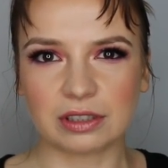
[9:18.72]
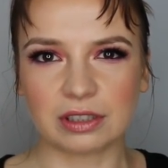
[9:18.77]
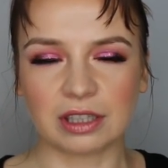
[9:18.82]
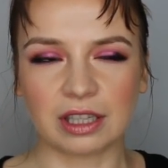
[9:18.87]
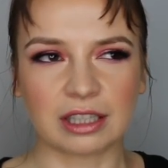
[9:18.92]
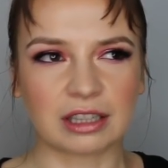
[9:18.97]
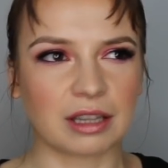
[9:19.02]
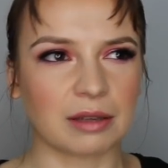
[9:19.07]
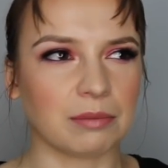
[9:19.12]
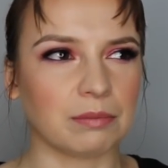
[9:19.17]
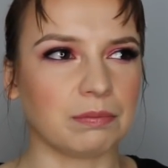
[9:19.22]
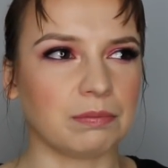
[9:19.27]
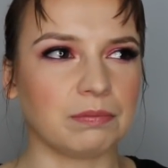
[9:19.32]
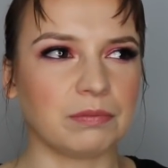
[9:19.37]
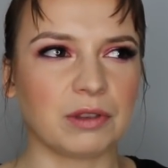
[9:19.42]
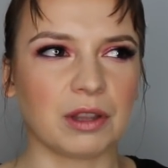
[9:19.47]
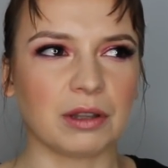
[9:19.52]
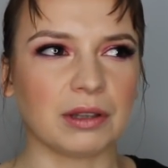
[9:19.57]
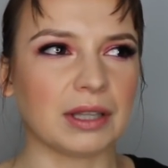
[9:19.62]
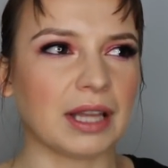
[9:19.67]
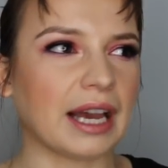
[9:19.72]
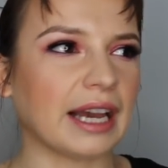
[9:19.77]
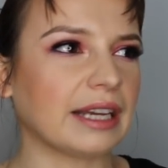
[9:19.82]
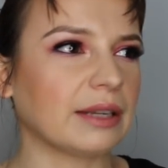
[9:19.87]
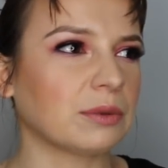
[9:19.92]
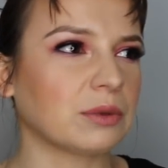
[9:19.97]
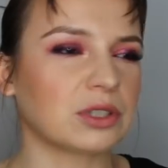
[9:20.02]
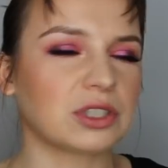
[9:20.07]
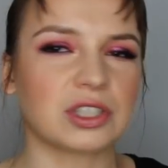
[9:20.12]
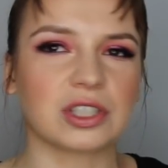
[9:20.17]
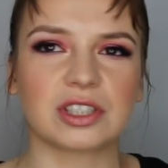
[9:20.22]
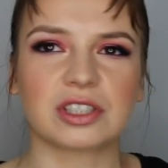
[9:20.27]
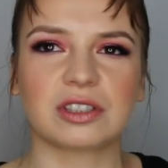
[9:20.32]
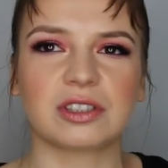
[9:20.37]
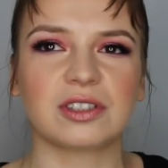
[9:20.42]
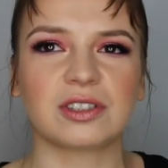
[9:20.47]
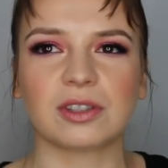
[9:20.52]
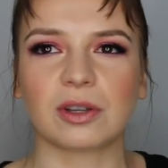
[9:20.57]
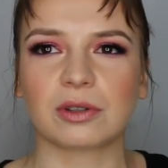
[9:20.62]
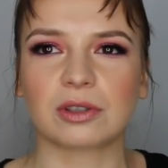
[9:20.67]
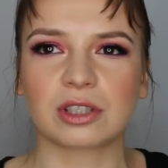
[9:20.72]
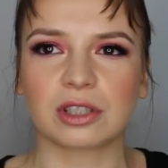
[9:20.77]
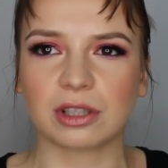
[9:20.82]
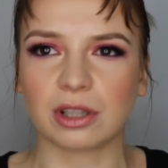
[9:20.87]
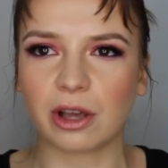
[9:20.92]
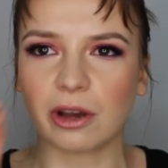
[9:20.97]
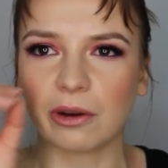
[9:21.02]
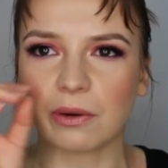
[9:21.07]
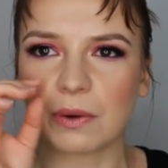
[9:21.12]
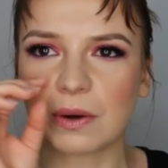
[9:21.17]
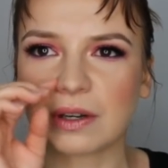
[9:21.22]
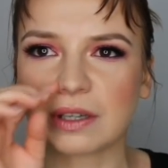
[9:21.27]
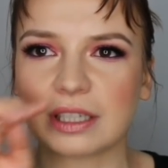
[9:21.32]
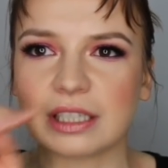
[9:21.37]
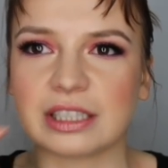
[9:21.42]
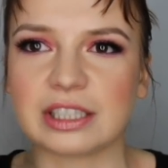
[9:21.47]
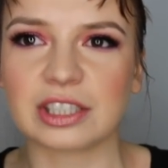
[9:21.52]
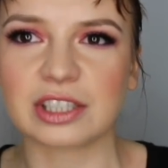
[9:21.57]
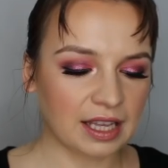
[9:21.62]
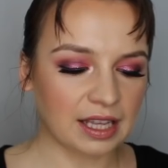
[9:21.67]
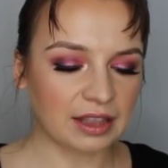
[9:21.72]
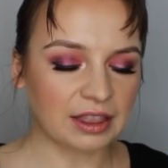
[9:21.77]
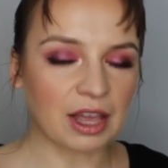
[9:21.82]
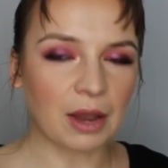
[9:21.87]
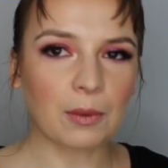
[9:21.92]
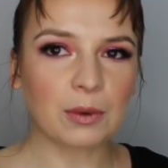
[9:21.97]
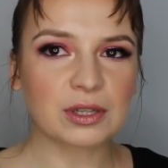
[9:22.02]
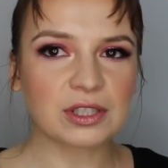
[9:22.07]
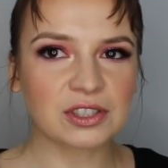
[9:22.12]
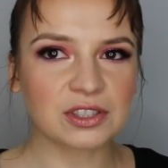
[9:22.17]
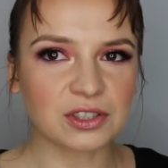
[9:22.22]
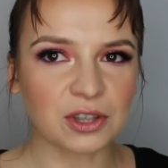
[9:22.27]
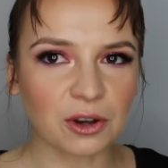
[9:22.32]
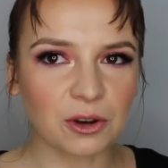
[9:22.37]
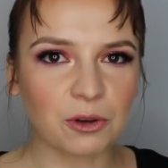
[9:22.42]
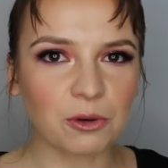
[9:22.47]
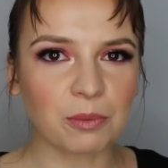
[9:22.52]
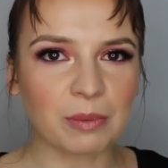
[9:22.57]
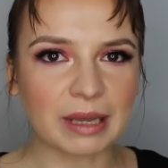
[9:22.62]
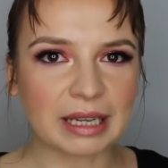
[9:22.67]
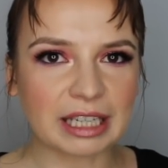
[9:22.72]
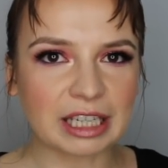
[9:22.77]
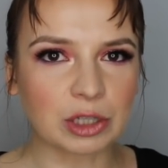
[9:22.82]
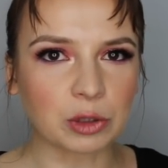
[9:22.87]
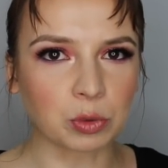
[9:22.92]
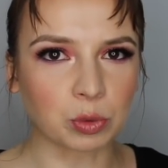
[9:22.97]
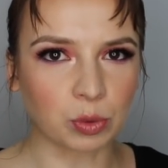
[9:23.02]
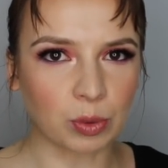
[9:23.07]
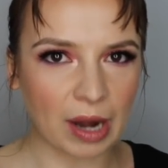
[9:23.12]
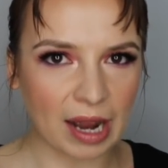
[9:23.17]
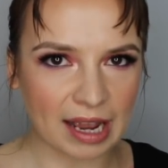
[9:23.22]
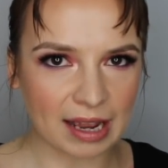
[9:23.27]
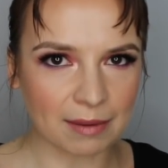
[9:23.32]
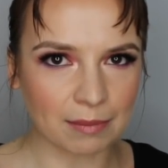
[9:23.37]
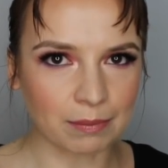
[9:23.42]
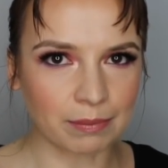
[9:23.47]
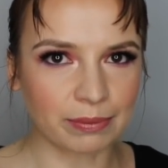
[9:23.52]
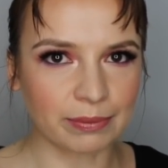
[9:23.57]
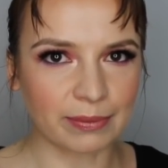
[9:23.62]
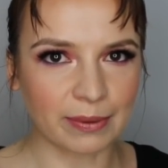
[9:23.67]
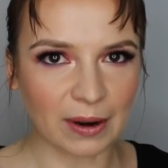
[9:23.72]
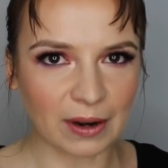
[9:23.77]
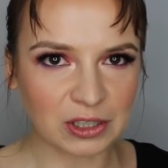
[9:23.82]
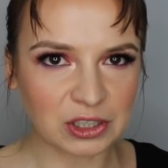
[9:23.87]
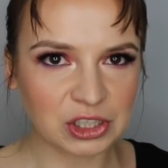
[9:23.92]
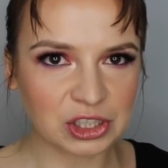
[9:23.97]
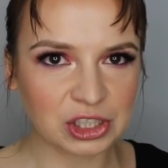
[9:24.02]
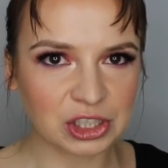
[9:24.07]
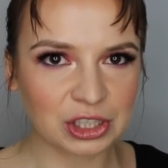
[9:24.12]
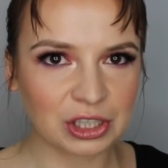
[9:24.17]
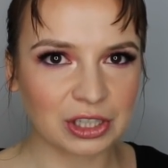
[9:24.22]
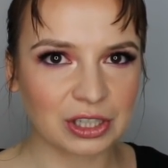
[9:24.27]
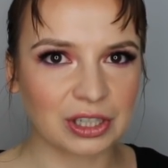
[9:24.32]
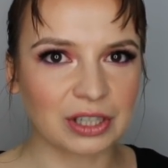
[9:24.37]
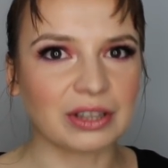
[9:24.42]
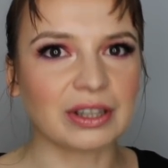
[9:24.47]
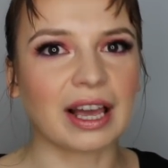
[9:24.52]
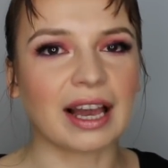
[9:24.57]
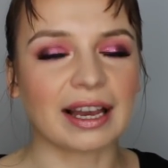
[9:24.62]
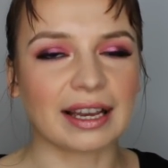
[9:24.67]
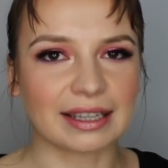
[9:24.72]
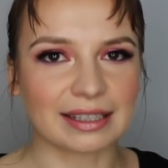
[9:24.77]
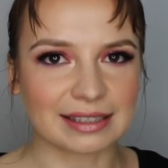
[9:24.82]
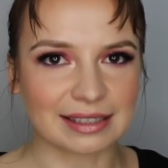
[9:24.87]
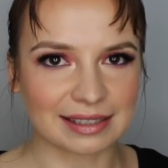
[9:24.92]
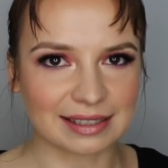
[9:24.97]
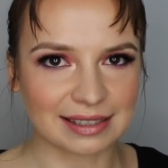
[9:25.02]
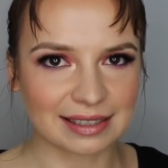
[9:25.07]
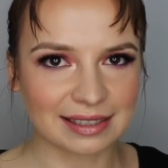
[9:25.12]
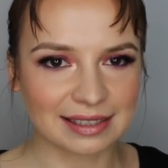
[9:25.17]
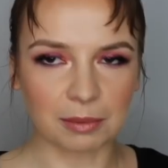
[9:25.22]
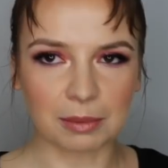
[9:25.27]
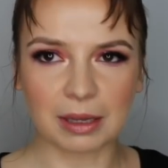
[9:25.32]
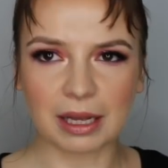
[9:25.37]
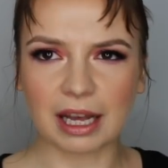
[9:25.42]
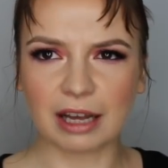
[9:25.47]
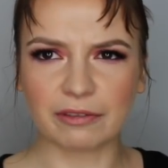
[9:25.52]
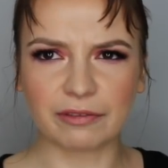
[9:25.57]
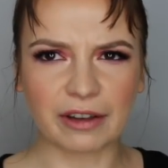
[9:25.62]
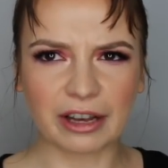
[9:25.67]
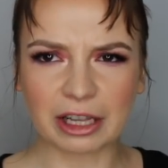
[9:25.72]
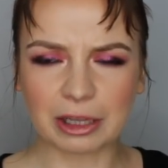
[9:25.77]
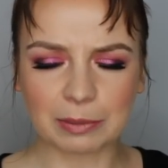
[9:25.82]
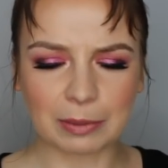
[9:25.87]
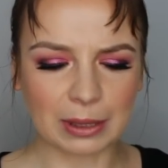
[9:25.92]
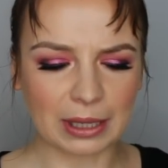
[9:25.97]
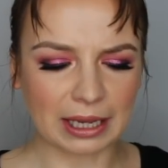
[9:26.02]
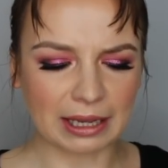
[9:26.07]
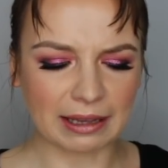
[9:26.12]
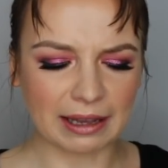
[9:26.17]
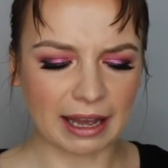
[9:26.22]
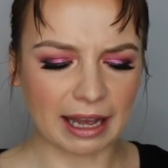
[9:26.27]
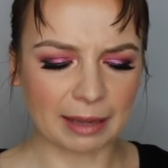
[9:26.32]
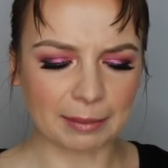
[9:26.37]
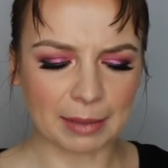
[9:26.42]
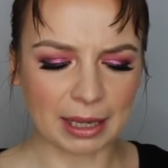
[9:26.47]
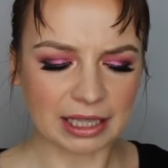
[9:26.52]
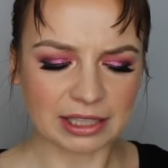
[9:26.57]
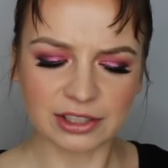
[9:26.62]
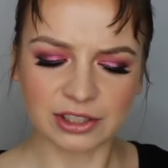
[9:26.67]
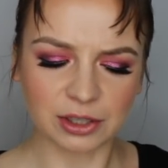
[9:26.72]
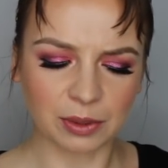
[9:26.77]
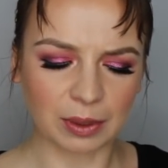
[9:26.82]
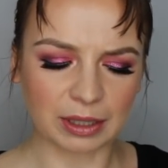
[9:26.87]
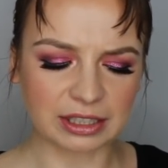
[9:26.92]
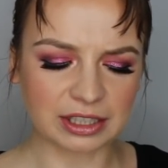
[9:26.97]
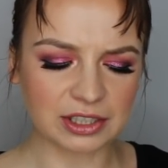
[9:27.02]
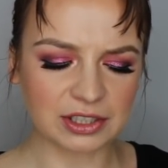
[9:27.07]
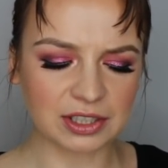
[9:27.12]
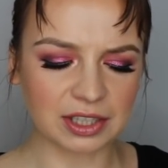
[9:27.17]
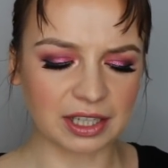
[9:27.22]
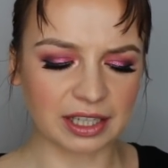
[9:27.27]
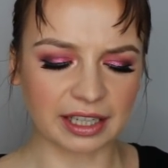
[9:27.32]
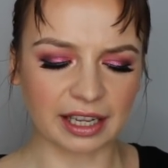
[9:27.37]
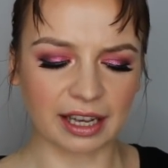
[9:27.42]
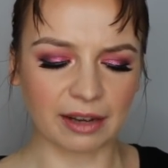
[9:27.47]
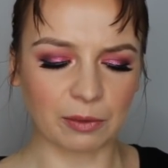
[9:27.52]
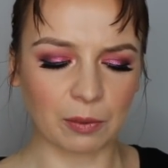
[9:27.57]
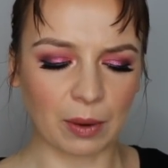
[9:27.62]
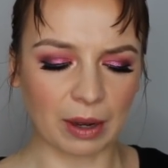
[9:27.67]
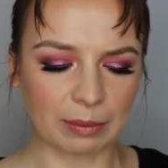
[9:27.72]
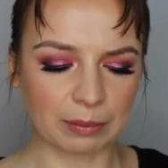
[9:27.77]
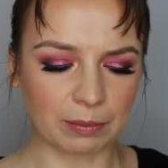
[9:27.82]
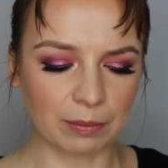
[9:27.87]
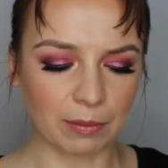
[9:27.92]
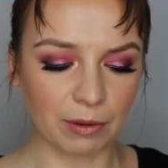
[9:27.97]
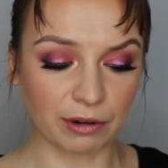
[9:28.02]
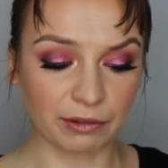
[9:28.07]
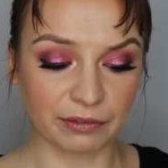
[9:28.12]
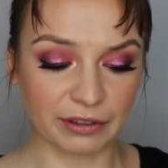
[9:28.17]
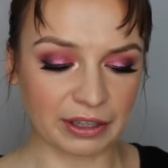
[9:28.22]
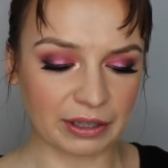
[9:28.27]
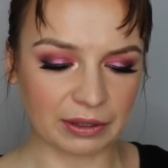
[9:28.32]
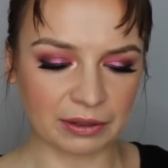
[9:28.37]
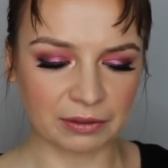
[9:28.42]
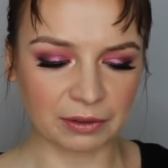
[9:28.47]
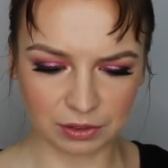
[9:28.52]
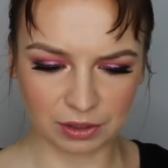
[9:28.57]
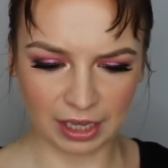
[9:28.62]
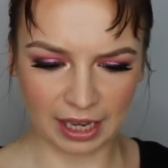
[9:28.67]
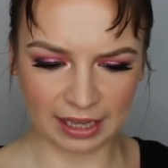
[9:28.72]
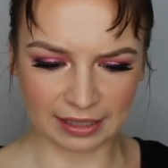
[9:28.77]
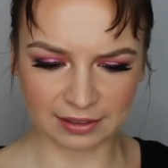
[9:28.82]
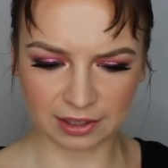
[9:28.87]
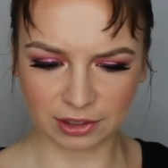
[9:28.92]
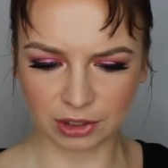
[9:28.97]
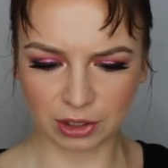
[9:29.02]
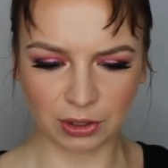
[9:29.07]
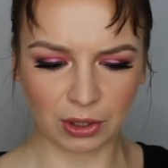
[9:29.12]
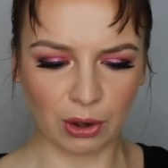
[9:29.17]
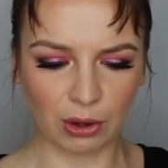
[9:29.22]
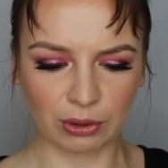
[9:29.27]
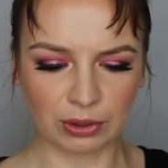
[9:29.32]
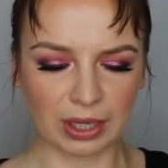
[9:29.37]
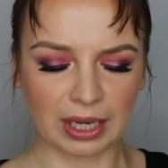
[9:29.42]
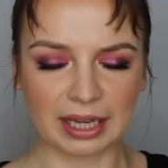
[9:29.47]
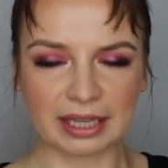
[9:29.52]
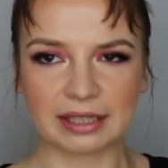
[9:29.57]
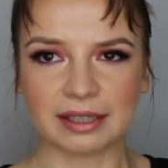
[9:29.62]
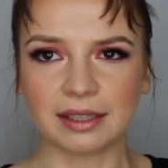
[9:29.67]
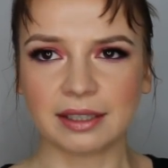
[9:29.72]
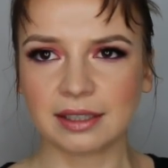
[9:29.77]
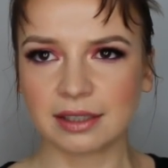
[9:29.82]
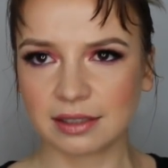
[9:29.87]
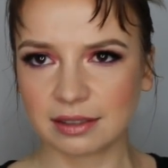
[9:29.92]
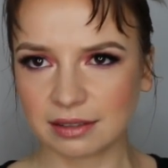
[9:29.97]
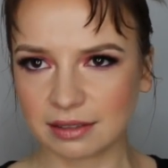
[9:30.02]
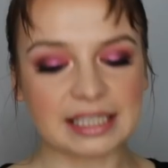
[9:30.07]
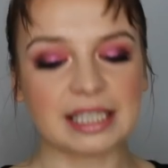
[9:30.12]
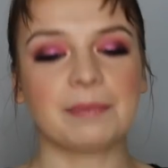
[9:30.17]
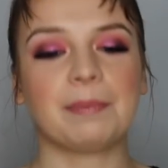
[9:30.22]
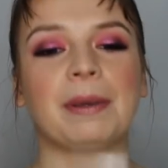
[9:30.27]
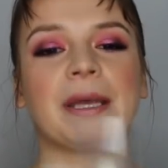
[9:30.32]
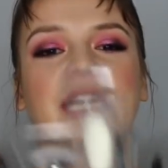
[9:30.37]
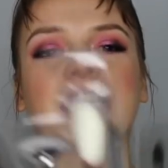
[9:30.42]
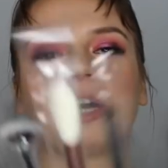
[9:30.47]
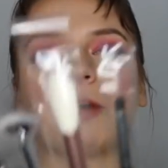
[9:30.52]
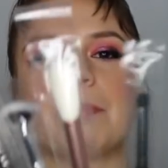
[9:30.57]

like the line was just so slow. There were so many great brush lines available at IMATS, so I just didn't get why Morphe had such a long line. I did pick